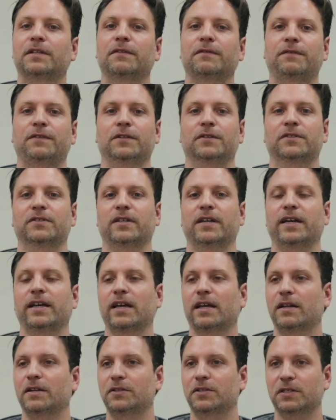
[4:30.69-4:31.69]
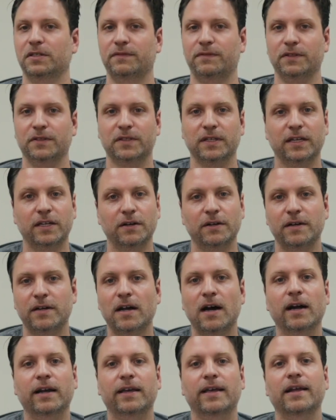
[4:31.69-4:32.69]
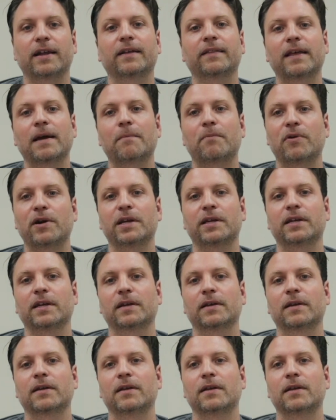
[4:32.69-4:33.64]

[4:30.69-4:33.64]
it feels like, and it just feels like you're not getting that braking.